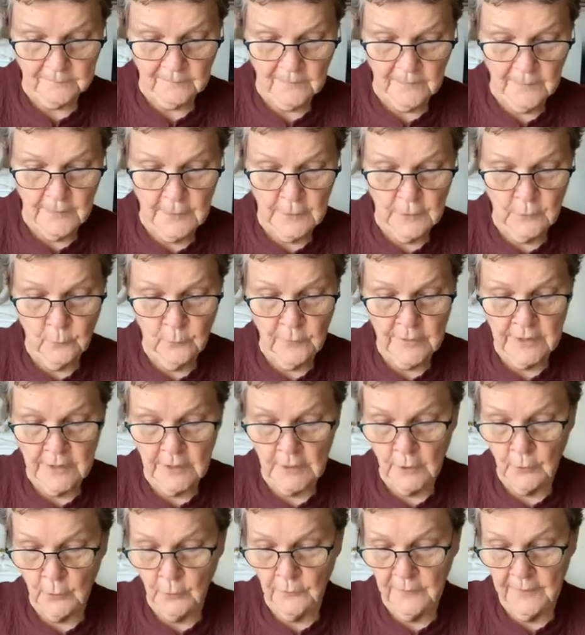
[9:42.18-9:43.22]
Then we
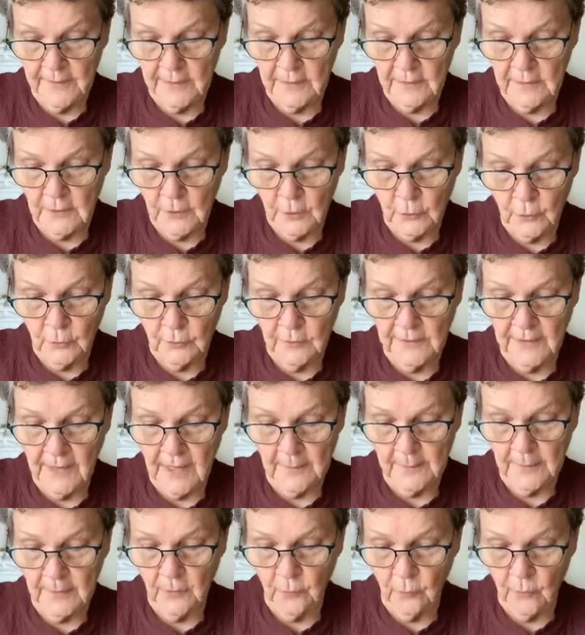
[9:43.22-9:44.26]
know that no
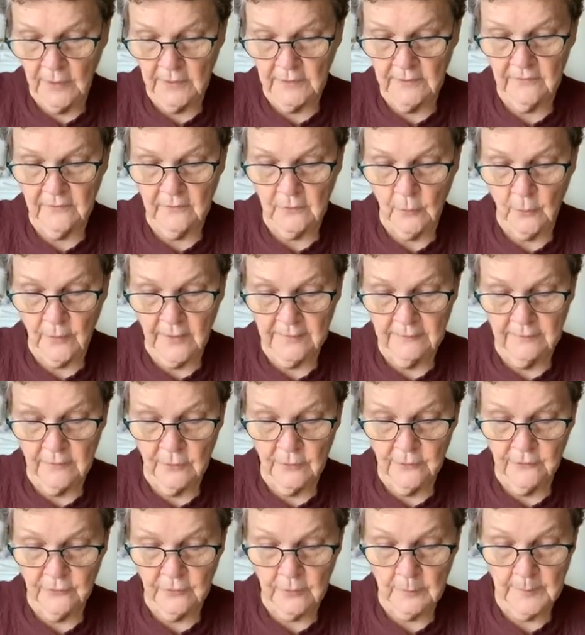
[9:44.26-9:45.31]
dhamma whatsoever
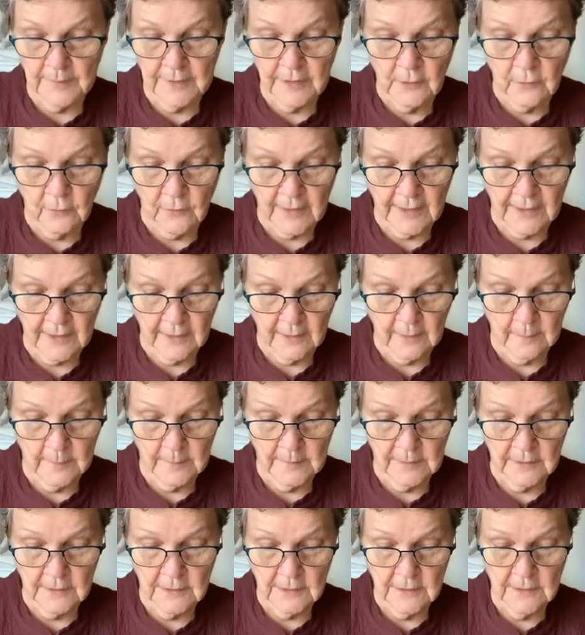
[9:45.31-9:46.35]
should be
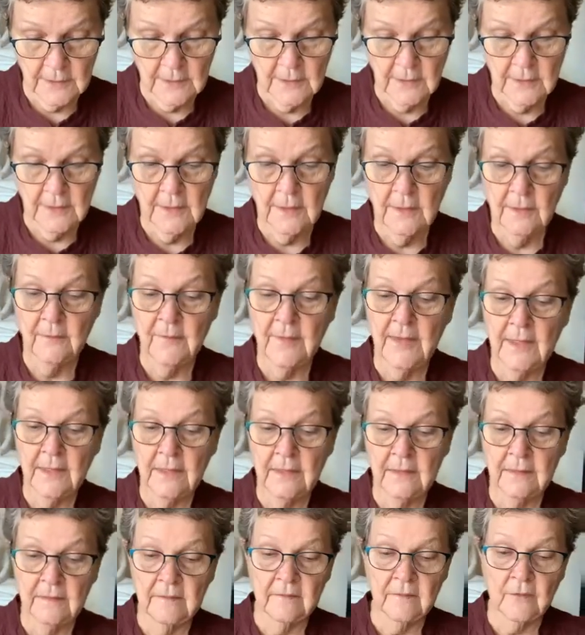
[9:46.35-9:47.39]
grabbed, that
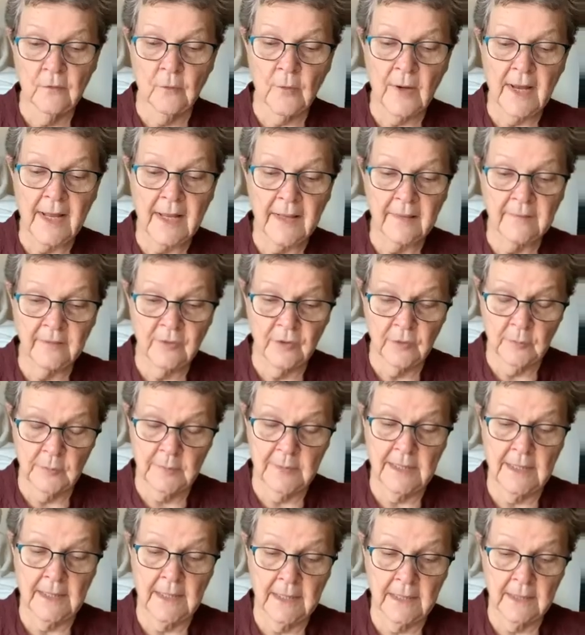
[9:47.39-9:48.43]
is,
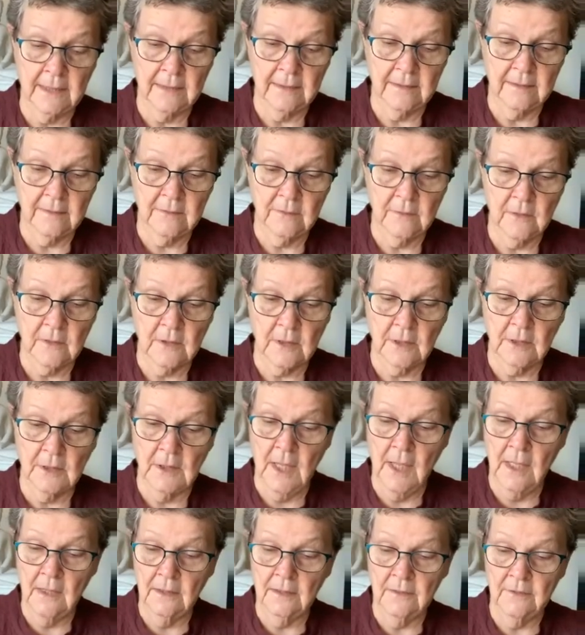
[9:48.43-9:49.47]
grasped at or
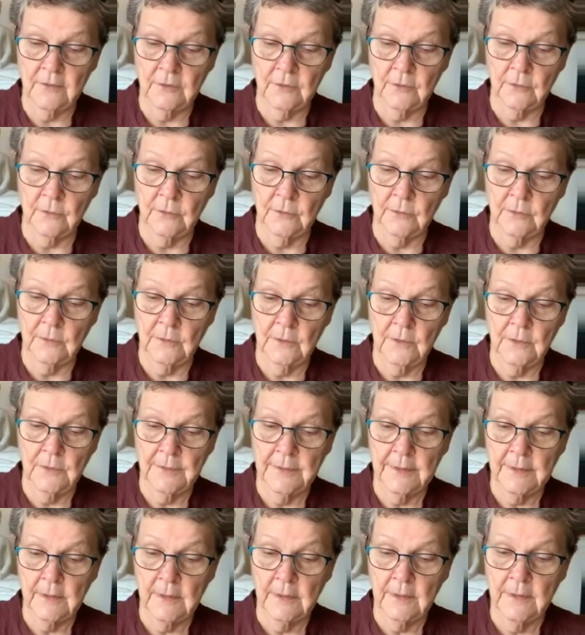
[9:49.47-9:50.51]
clung to.
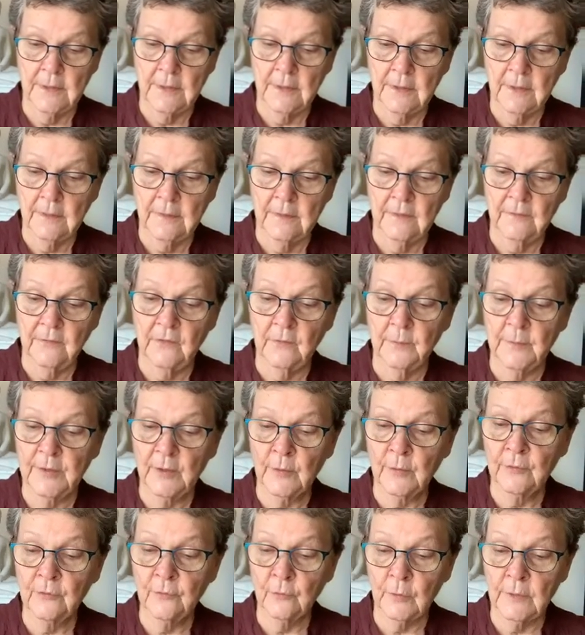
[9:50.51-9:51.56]
The
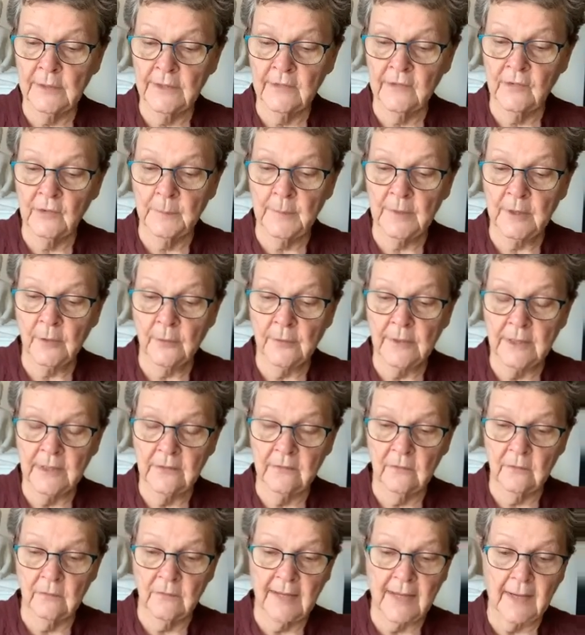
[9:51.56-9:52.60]
spiritual
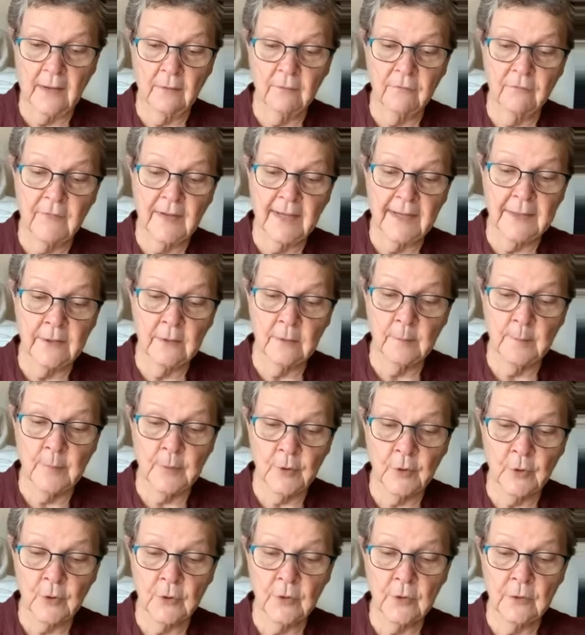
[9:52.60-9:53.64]
experience of how fire
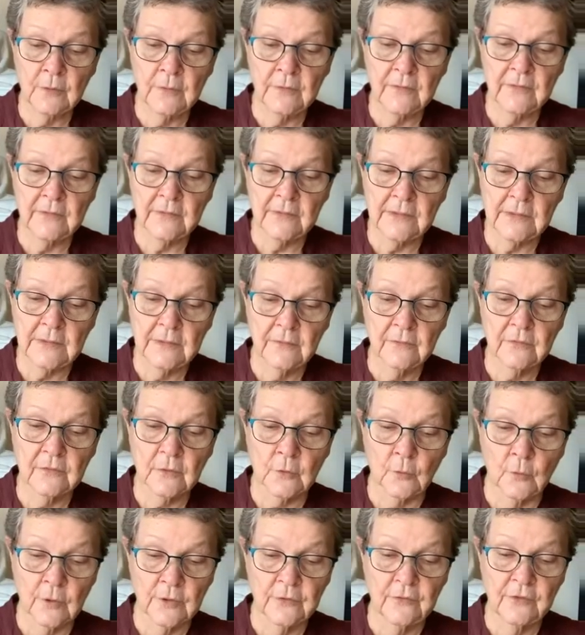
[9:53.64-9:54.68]
burns,
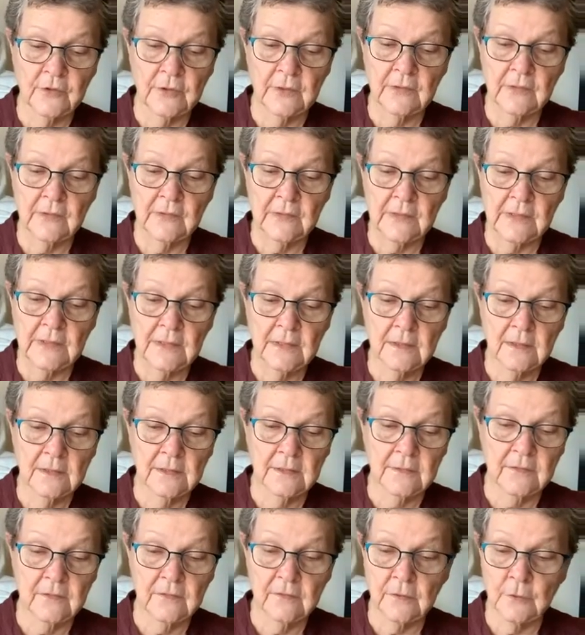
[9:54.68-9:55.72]
scorches,
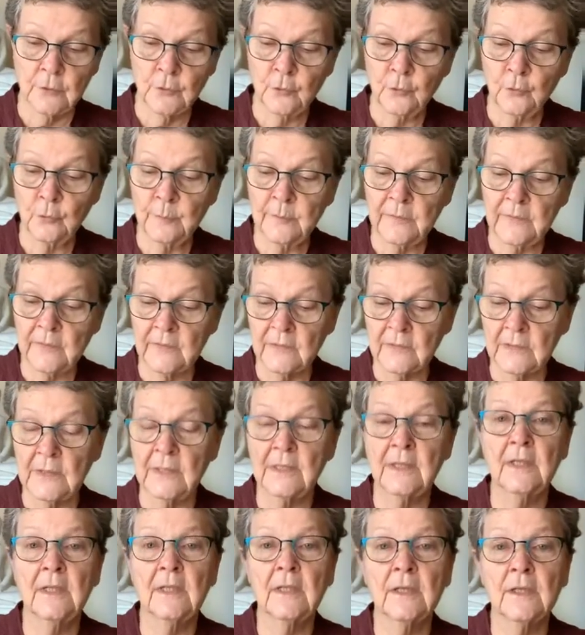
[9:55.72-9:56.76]
consumes,
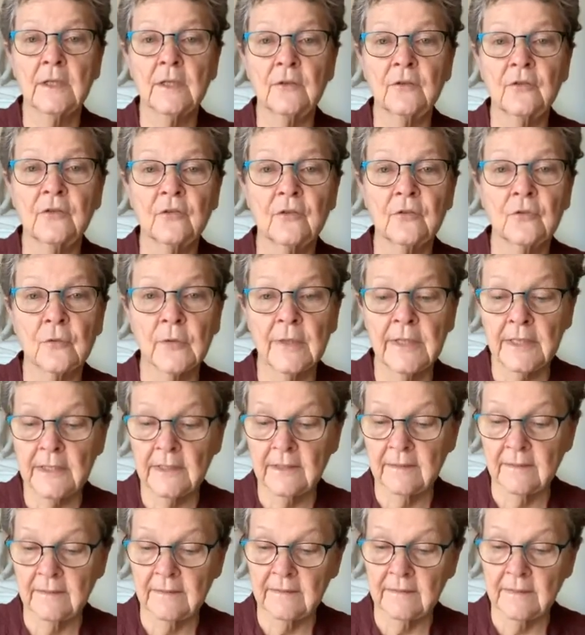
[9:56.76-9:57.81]

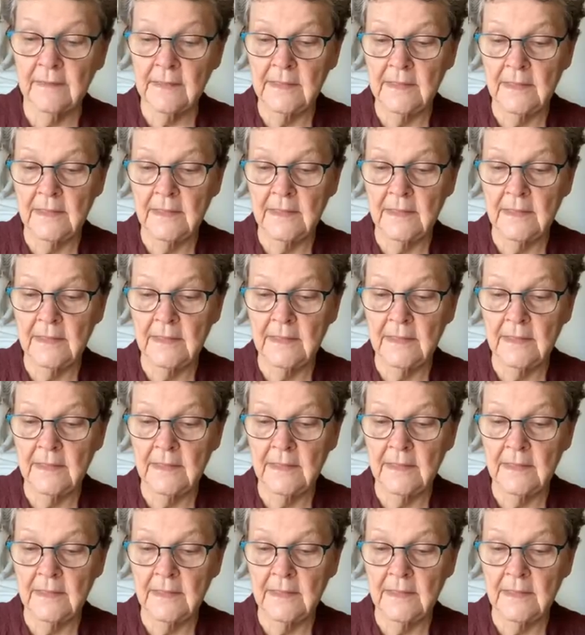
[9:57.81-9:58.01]
constricts,